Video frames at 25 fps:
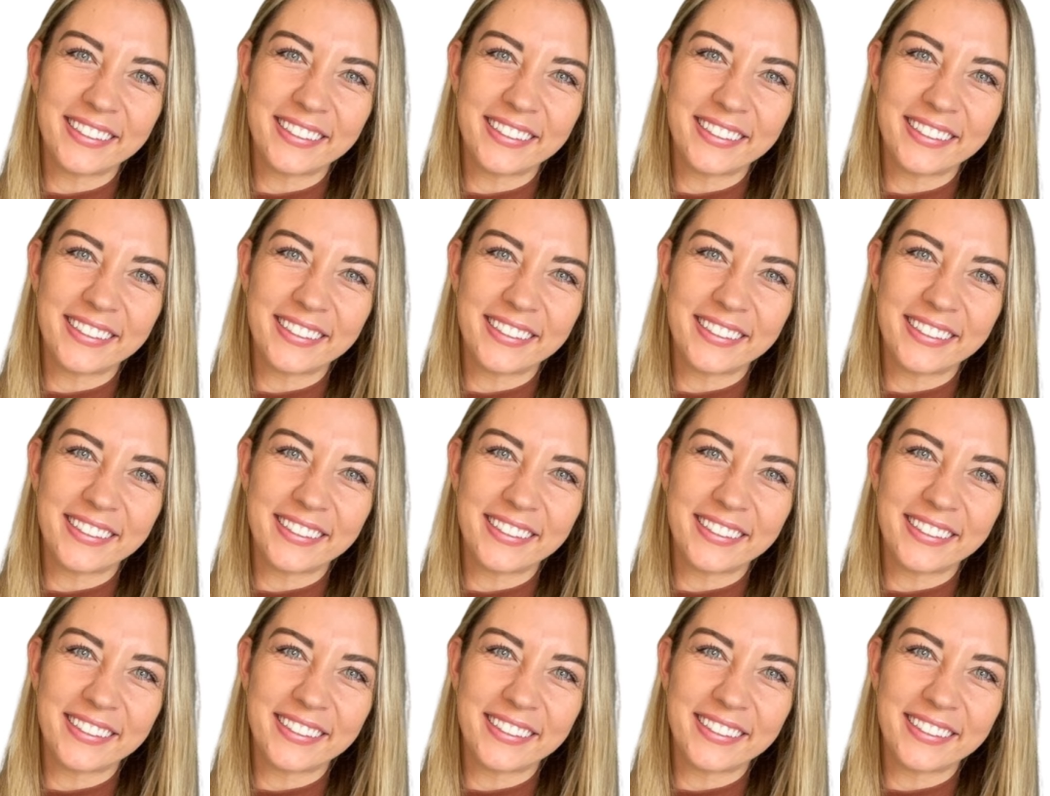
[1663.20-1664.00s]

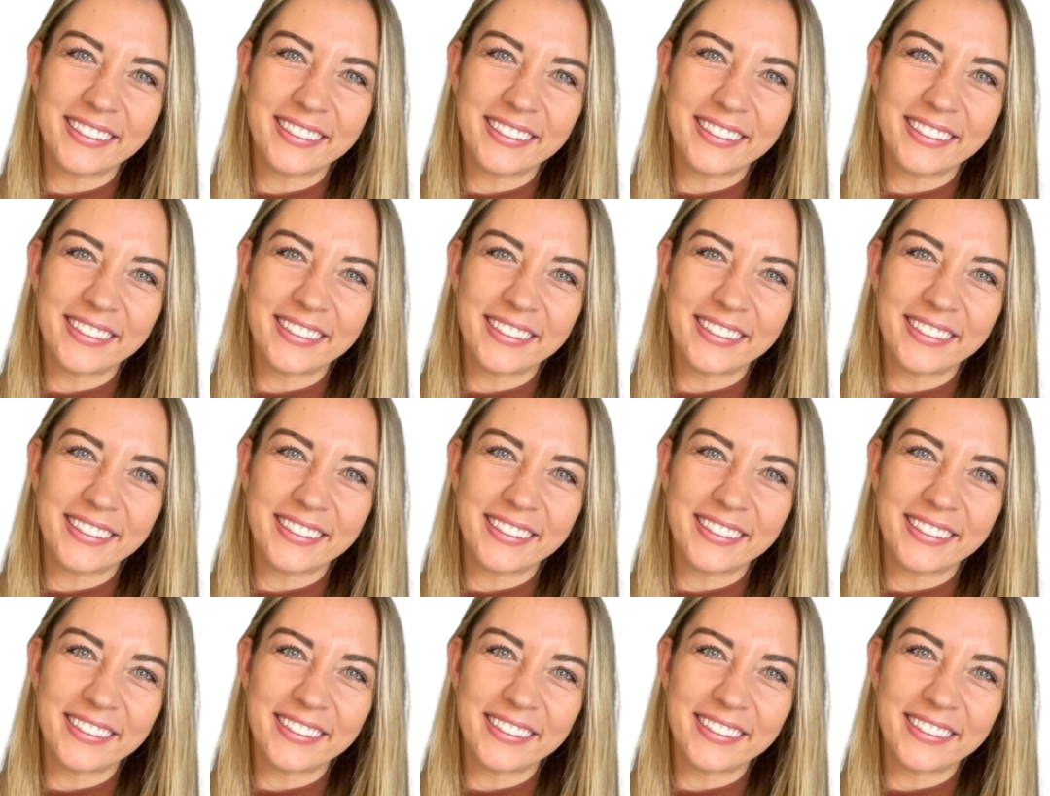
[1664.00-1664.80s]

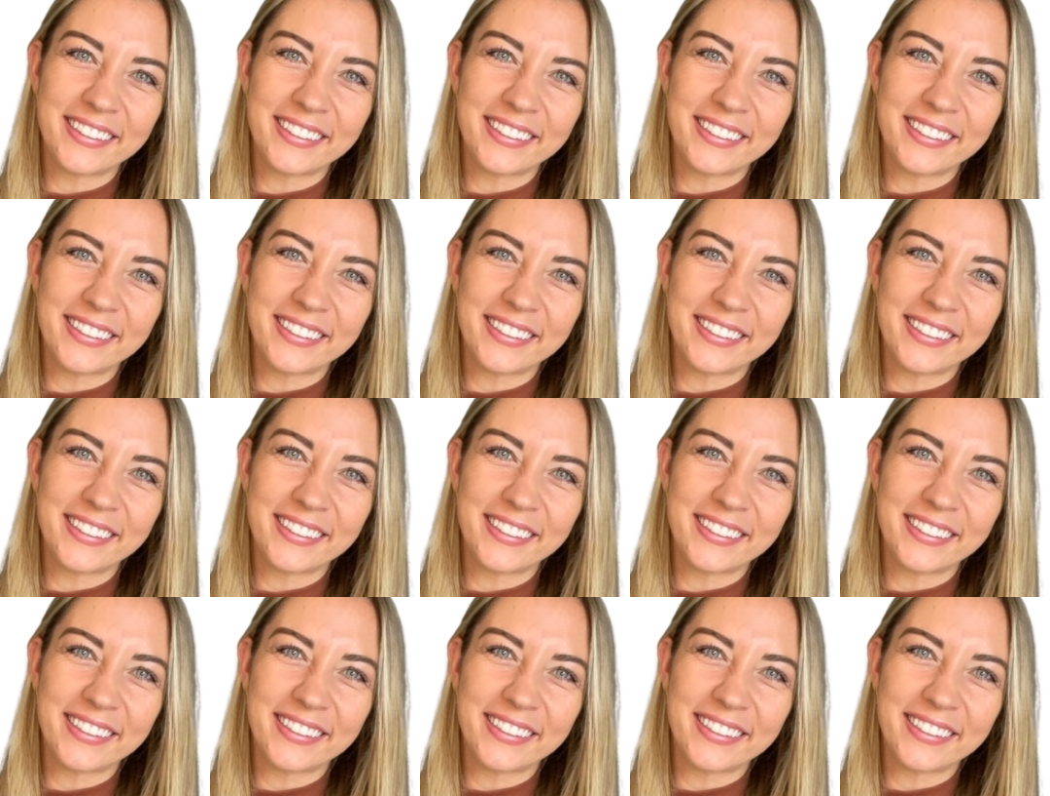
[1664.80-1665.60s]

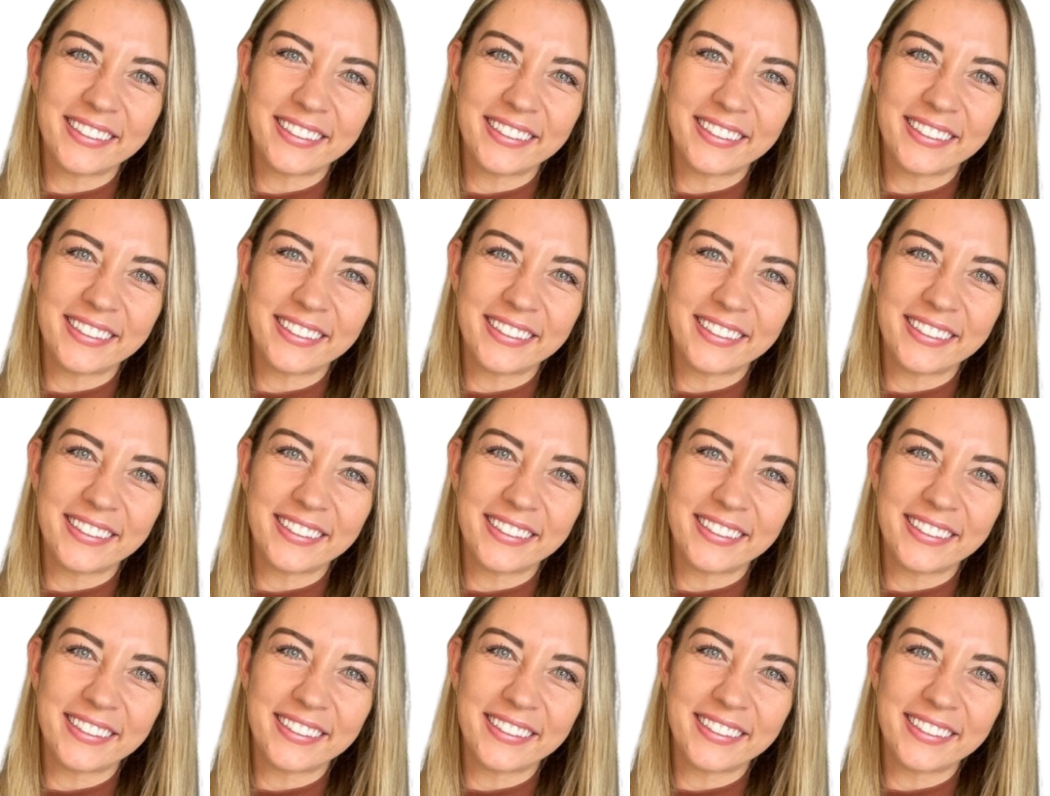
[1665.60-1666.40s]

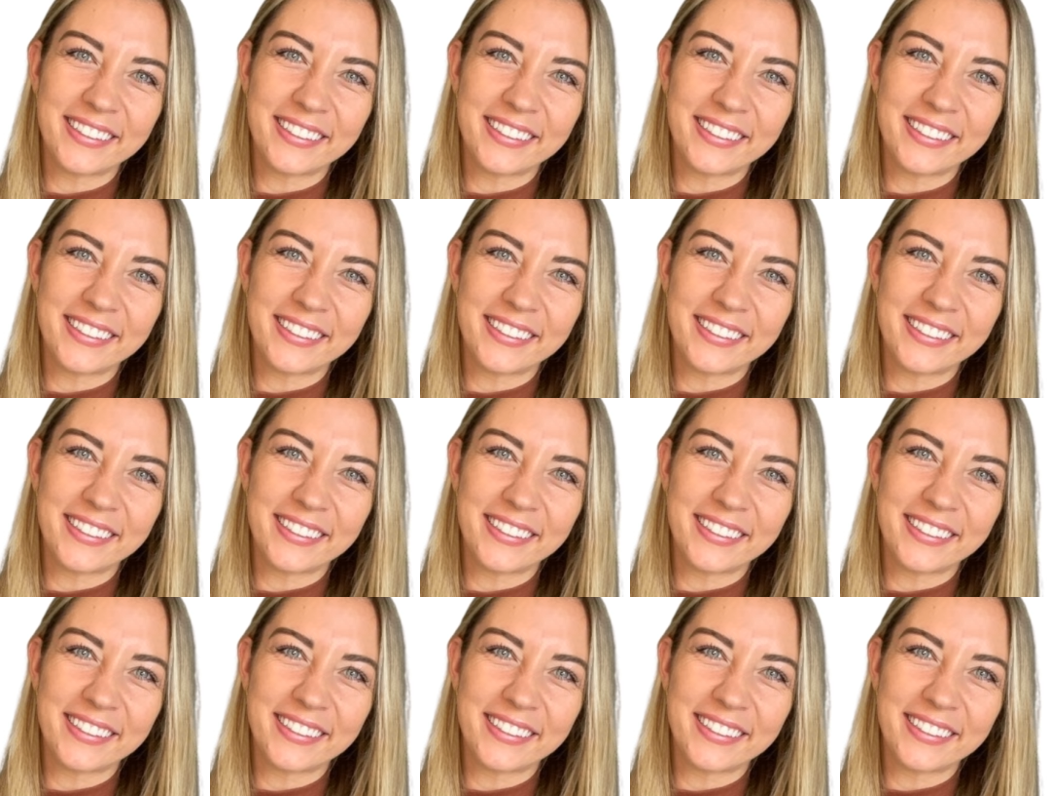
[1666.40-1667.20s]

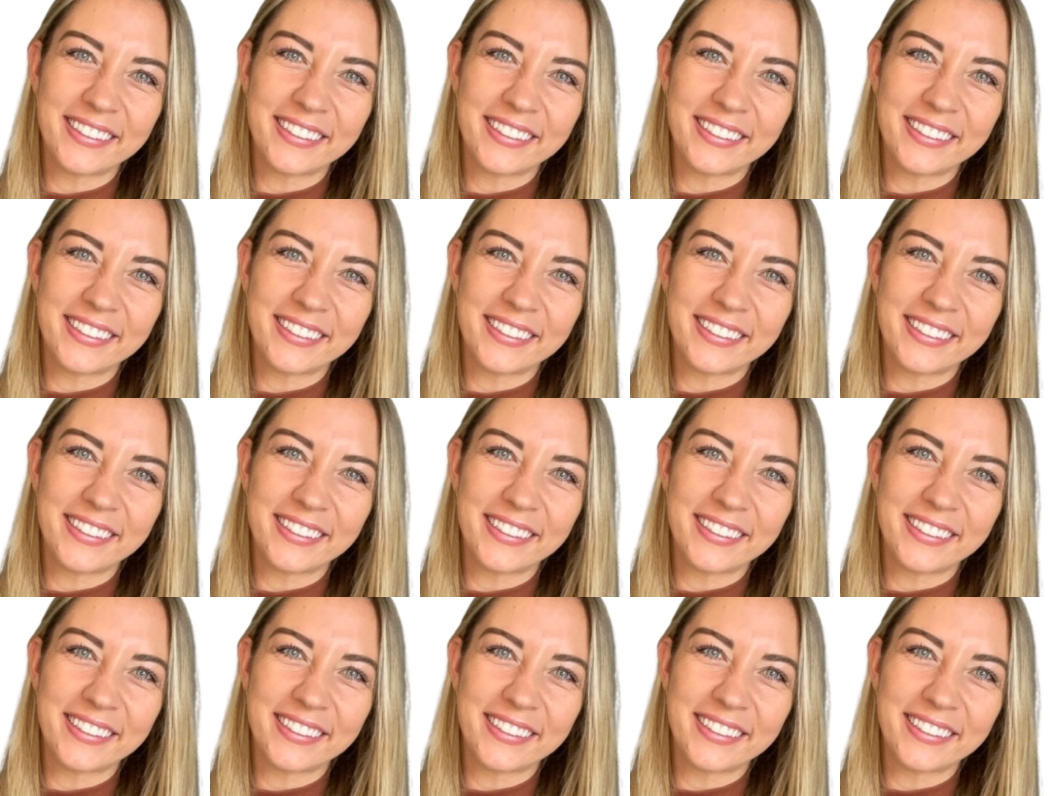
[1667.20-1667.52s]
(no lip movement)